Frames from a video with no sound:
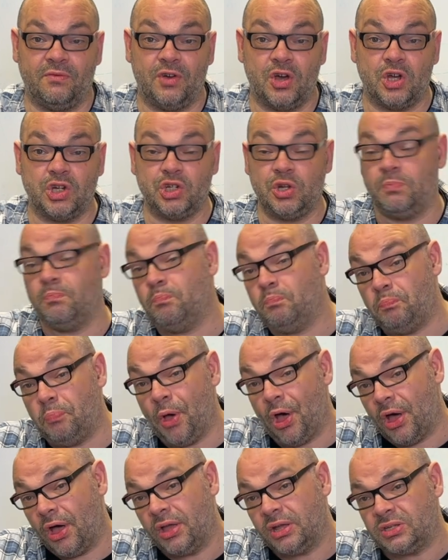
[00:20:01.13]
version.
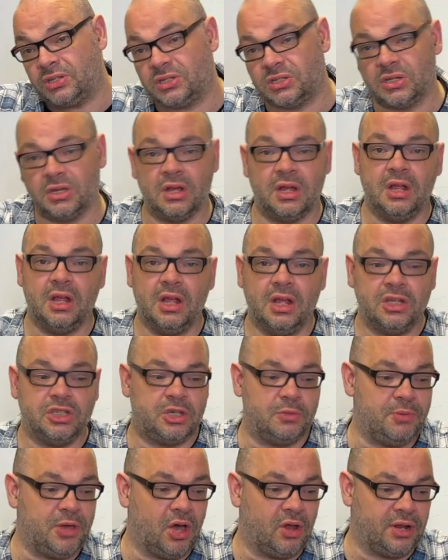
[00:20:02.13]
But
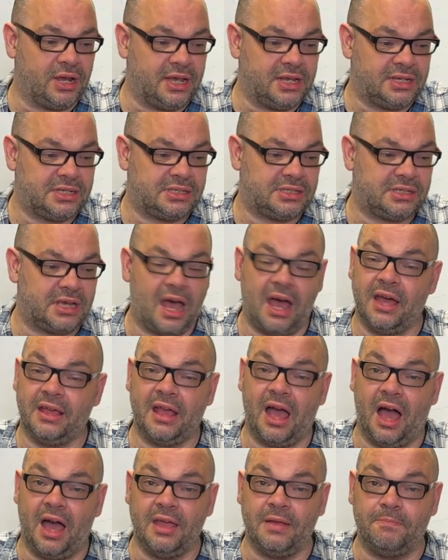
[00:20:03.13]
to be honest, I,
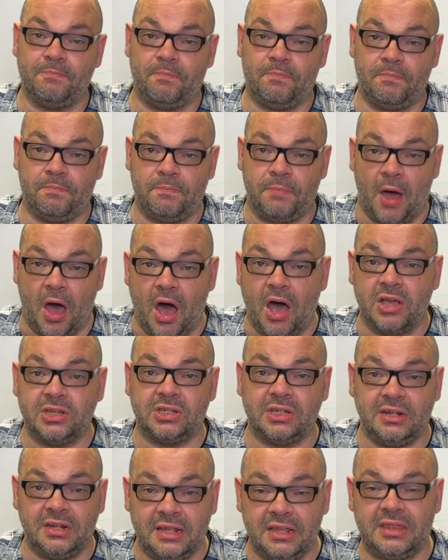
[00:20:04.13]
I
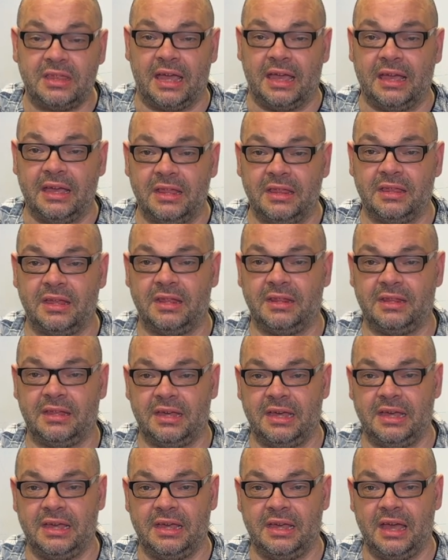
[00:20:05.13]
personally think that
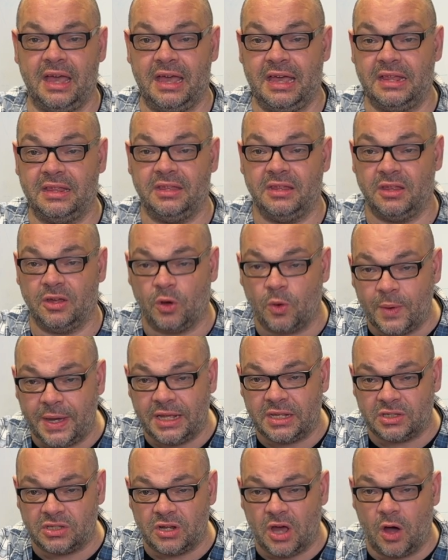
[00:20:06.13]
the either the
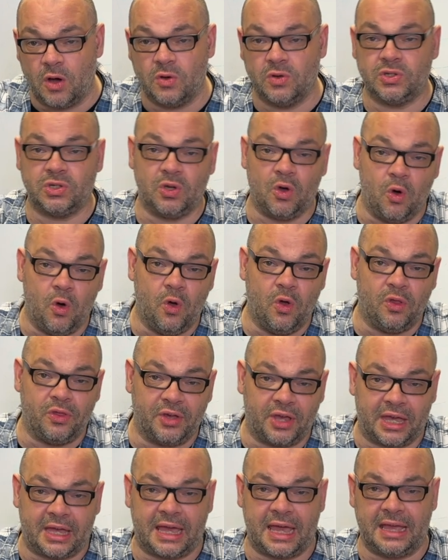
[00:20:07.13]
Queen's nose or
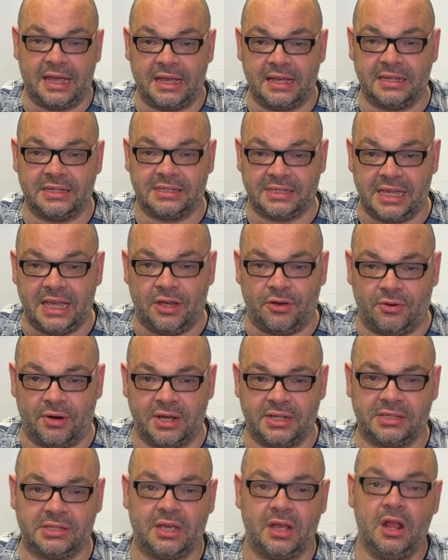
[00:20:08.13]
the King's
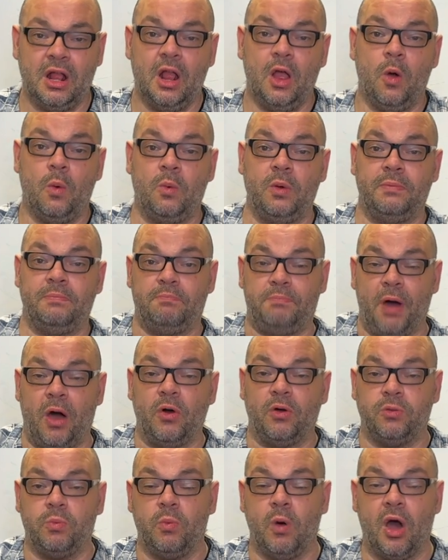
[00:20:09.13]
secret would
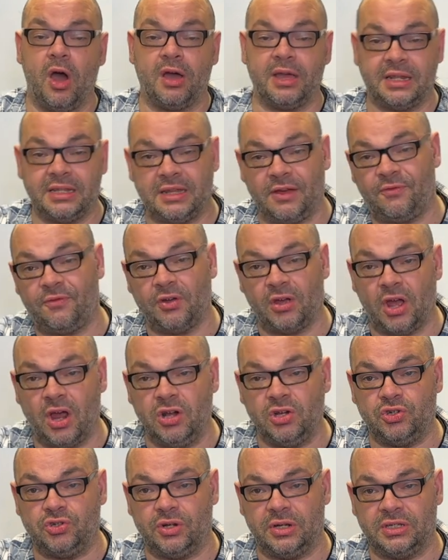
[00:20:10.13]
both work in different
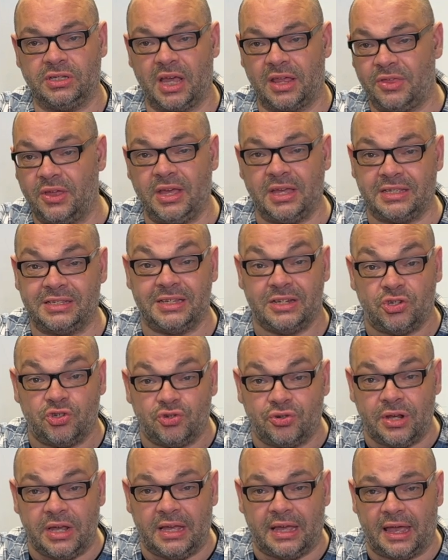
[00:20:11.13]
countries. I think it's
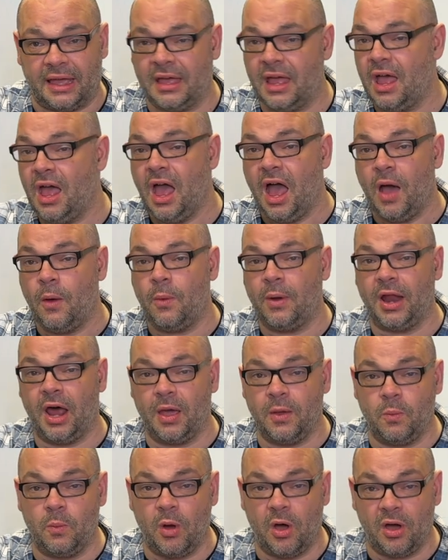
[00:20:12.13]
intriguing. When
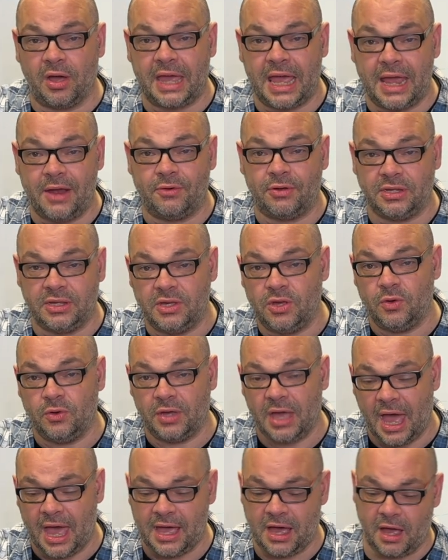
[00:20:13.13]
I work here in the
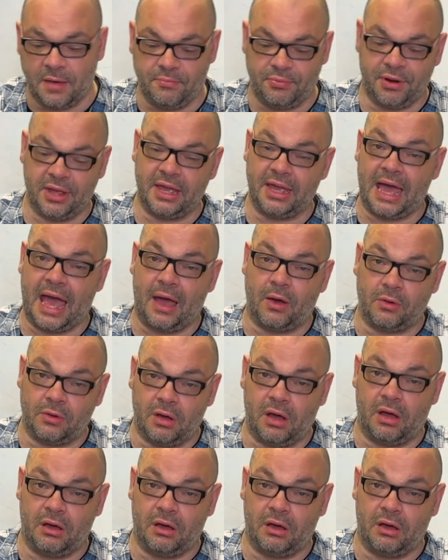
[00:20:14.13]
UK, I bring out